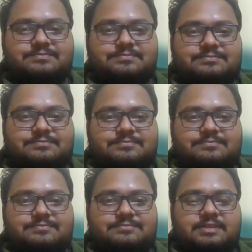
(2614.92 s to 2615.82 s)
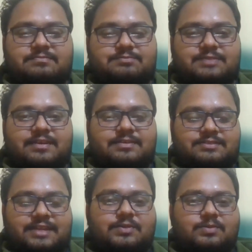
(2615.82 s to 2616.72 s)
Yeah. True. Thank
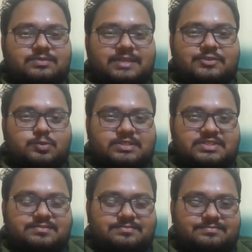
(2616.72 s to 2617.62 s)
you. Thank you. Thank you so much.